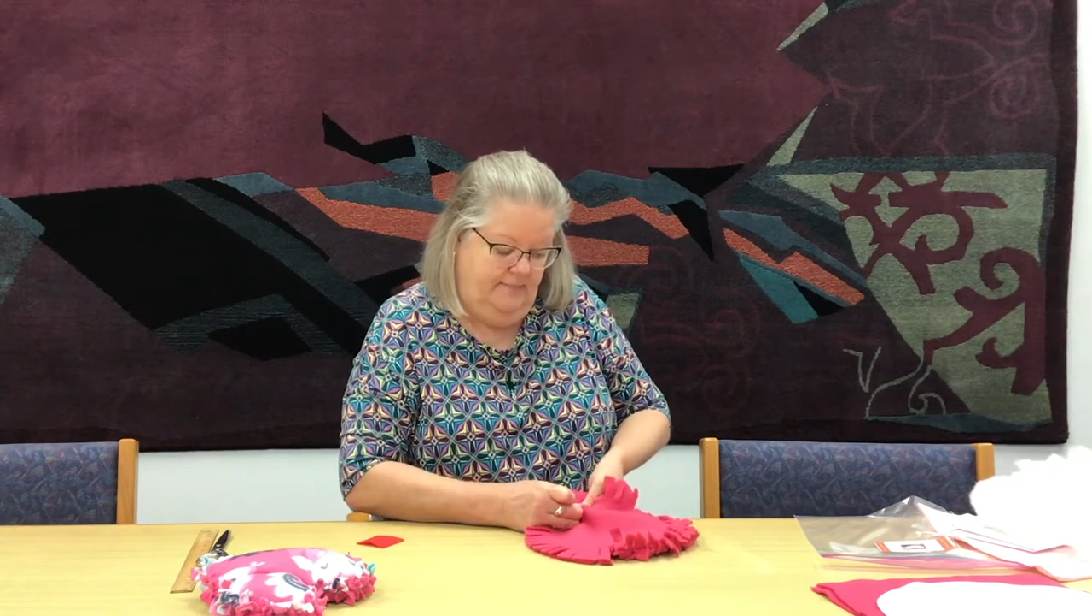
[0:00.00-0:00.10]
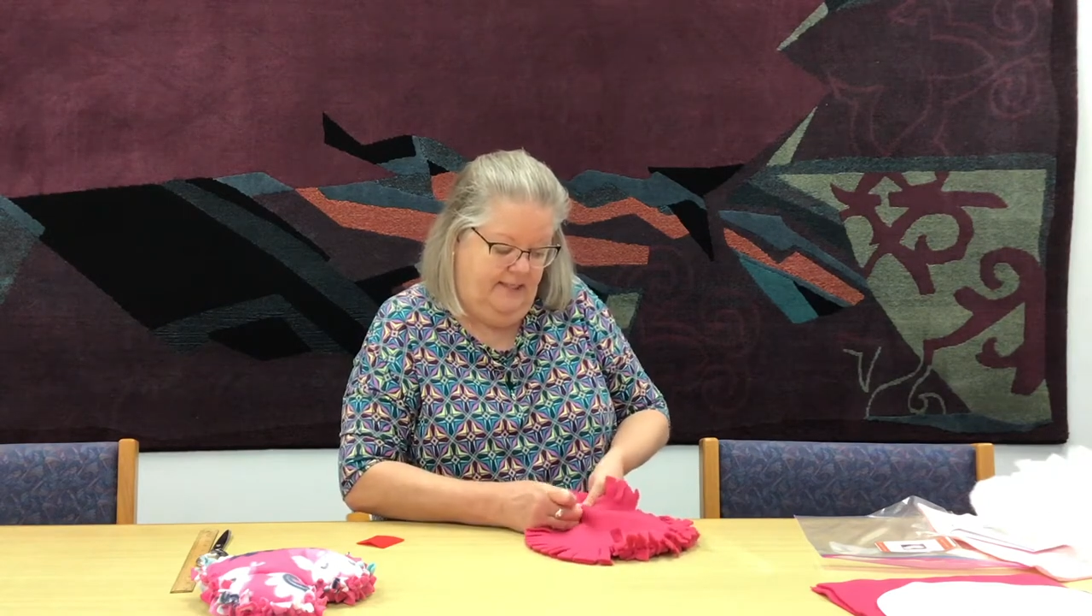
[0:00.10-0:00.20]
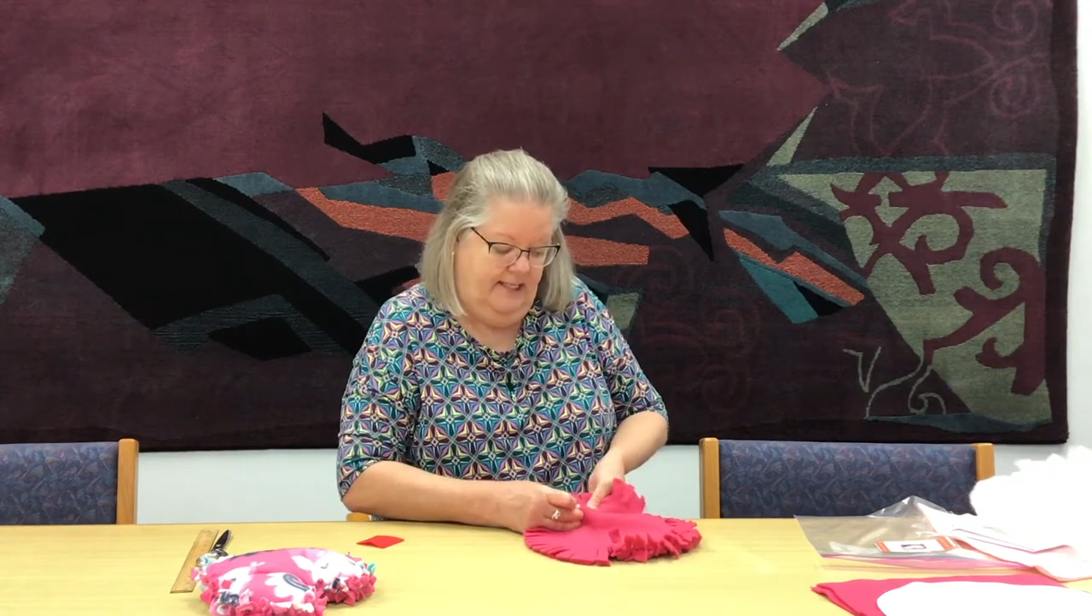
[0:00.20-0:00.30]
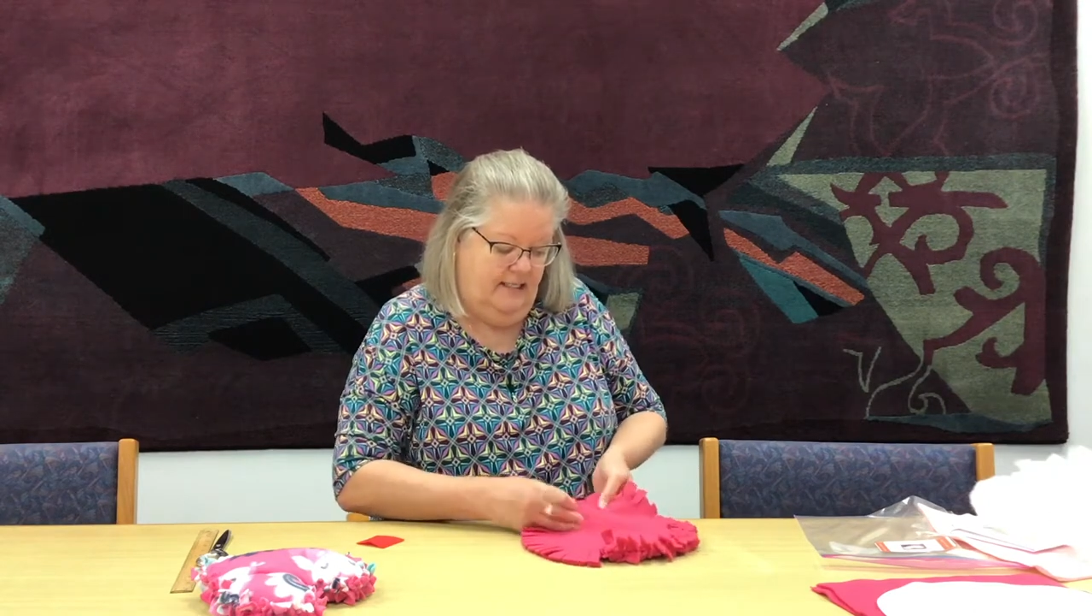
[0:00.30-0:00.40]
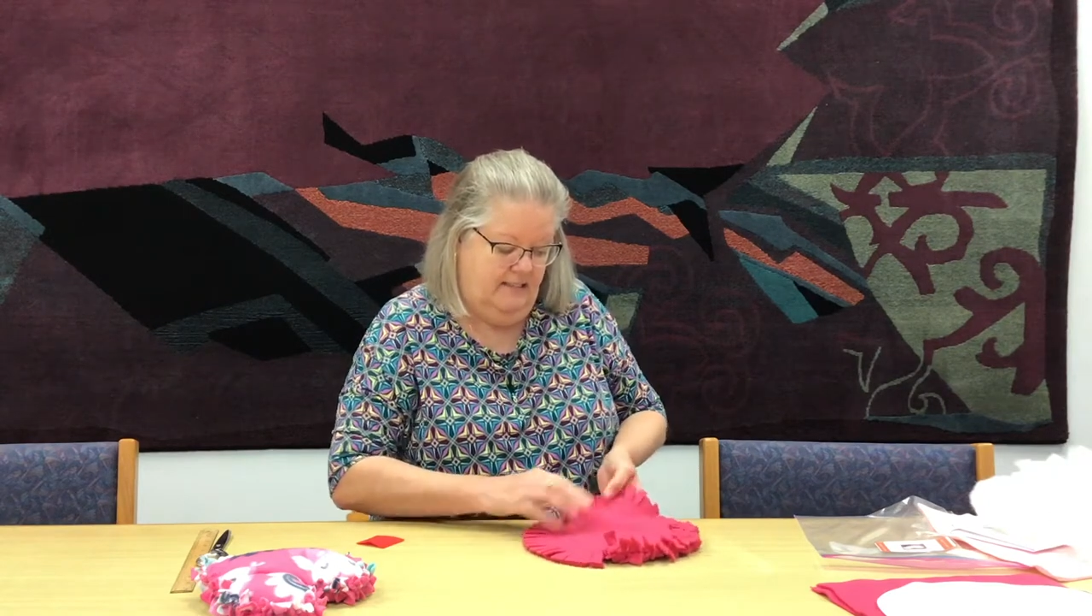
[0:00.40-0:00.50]

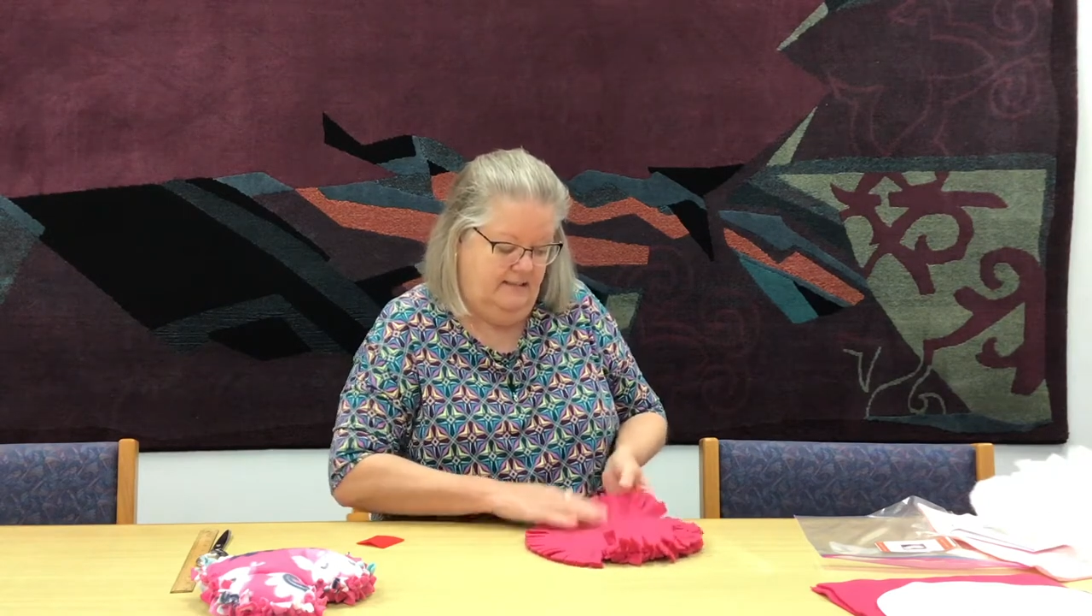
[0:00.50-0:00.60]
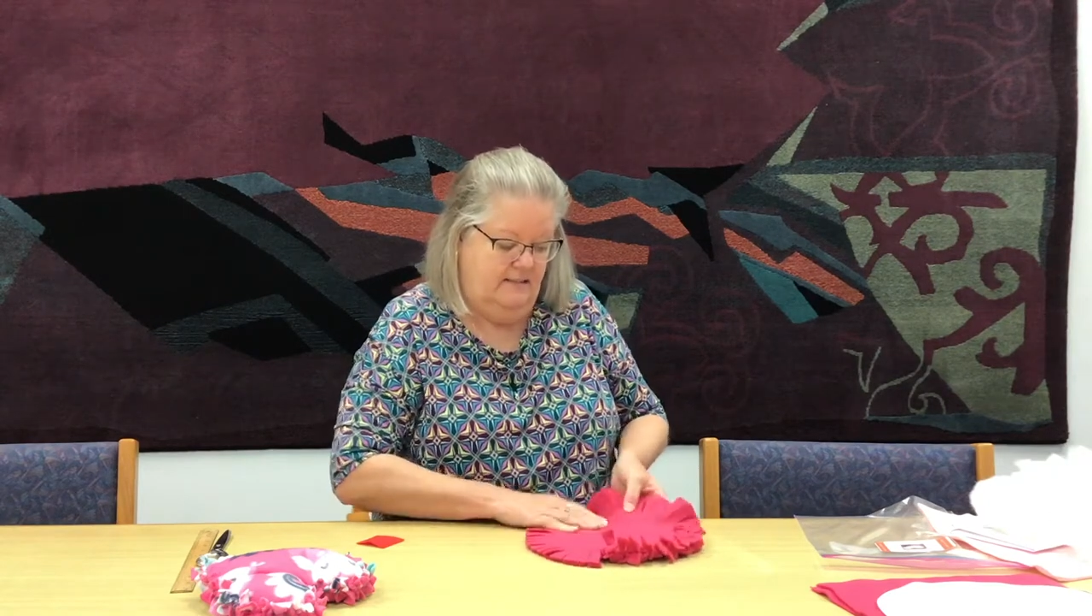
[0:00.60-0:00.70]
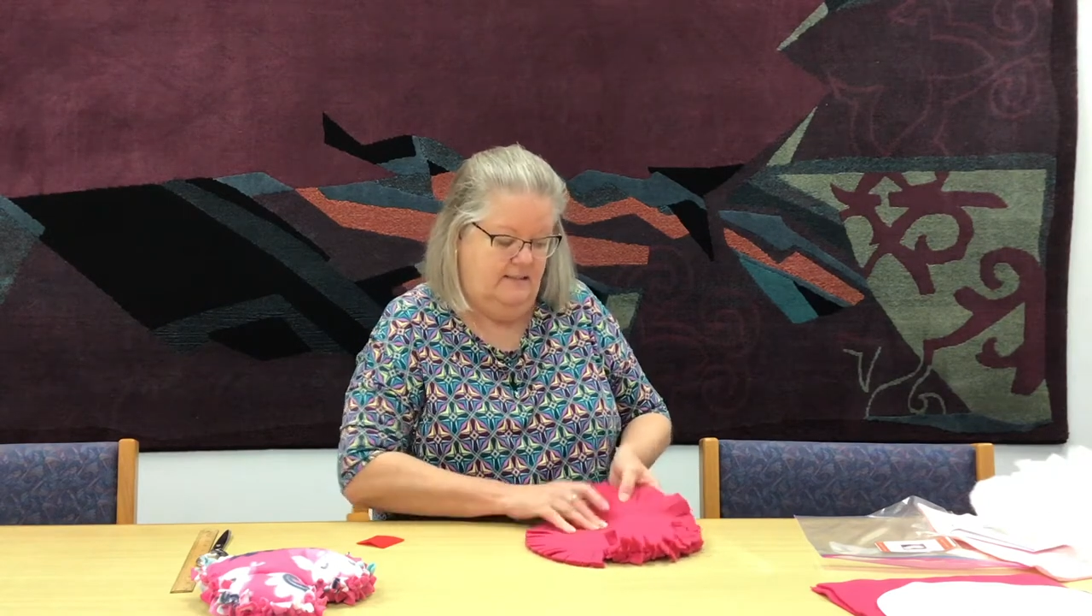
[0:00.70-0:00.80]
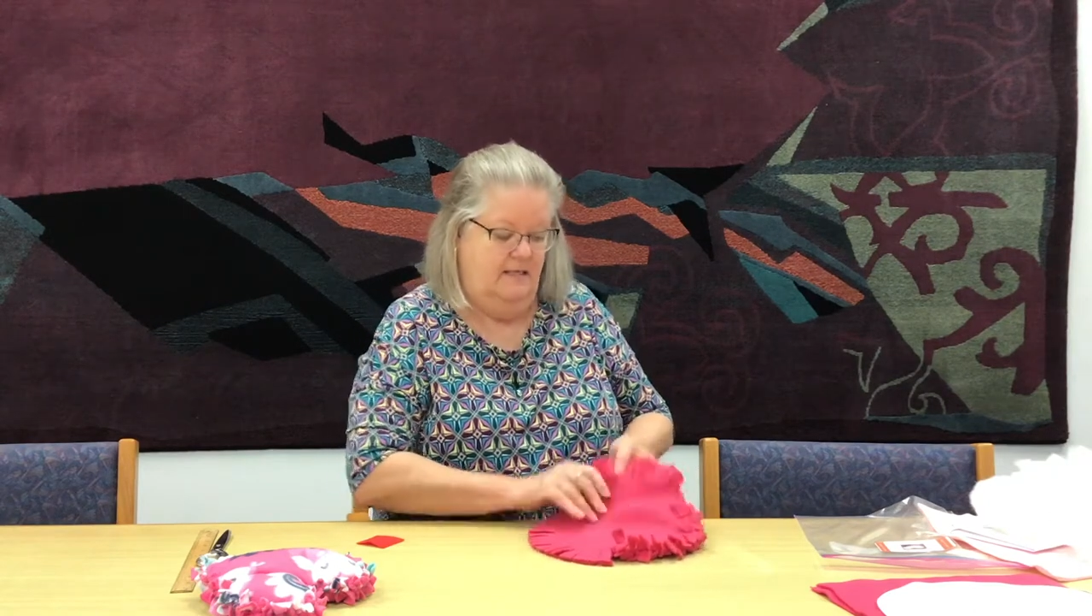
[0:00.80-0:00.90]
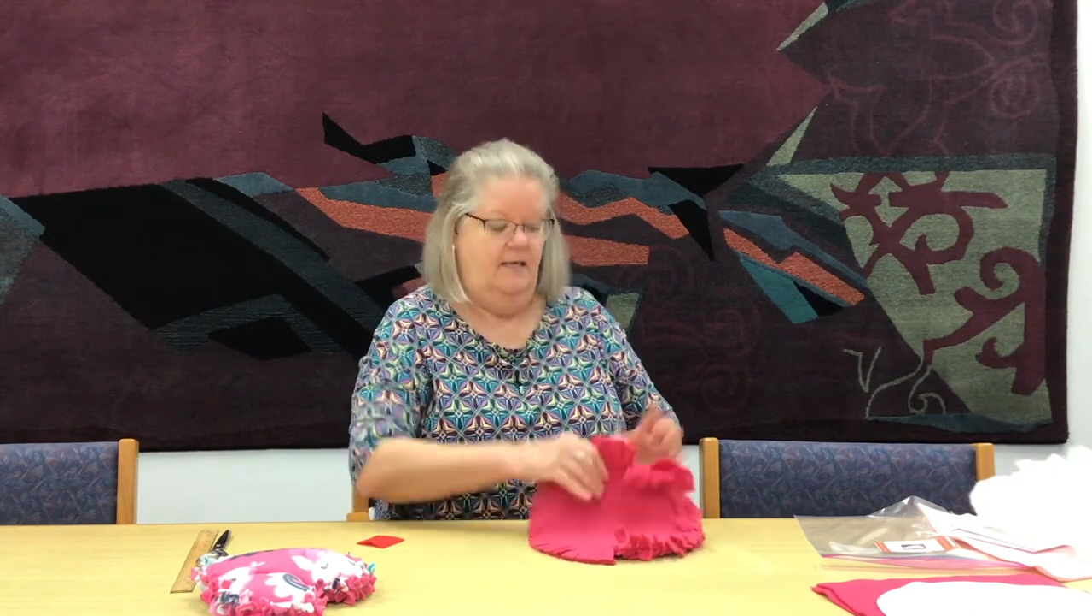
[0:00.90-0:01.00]
pins